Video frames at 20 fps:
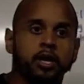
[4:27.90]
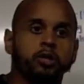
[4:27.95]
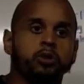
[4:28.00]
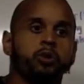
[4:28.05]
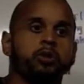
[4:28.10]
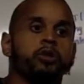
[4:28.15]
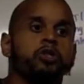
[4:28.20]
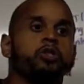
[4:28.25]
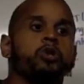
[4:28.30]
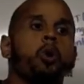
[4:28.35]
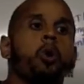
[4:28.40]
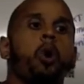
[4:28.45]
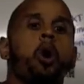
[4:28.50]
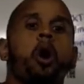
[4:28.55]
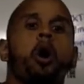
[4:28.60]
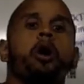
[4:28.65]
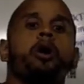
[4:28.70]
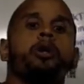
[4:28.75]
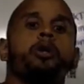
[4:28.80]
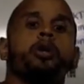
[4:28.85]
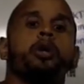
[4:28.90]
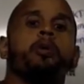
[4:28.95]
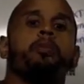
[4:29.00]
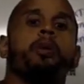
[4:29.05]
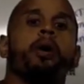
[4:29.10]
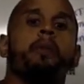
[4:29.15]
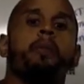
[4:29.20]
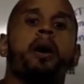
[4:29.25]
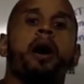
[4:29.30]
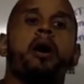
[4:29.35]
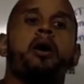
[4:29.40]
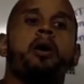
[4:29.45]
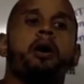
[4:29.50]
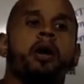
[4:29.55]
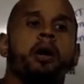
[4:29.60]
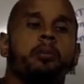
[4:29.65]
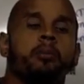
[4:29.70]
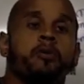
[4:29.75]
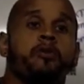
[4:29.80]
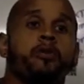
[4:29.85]
There's only so hard you can pump
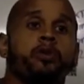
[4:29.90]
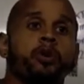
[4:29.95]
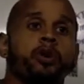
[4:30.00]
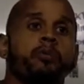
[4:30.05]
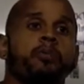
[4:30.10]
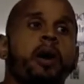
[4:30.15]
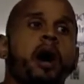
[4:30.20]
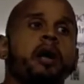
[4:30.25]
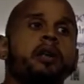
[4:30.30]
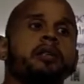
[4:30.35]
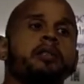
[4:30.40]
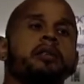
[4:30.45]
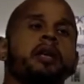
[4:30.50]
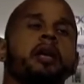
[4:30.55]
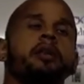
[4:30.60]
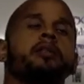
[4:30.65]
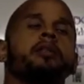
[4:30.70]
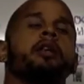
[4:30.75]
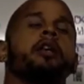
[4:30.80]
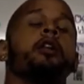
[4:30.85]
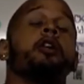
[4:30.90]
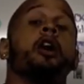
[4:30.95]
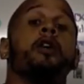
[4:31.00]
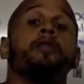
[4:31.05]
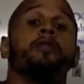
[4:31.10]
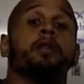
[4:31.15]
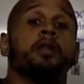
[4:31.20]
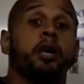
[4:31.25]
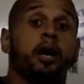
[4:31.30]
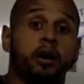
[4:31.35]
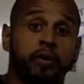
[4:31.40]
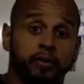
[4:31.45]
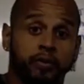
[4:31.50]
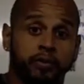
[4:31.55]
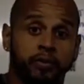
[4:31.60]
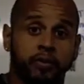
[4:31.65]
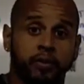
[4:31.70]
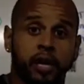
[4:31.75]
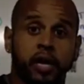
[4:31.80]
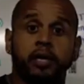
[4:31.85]
out before your body says, enough's
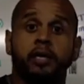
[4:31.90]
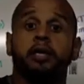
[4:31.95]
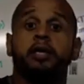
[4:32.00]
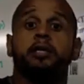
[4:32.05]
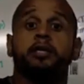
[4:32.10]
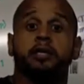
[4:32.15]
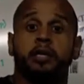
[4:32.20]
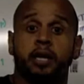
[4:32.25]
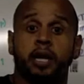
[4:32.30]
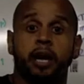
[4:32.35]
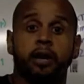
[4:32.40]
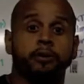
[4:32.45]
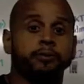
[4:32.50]
enough, I need to chill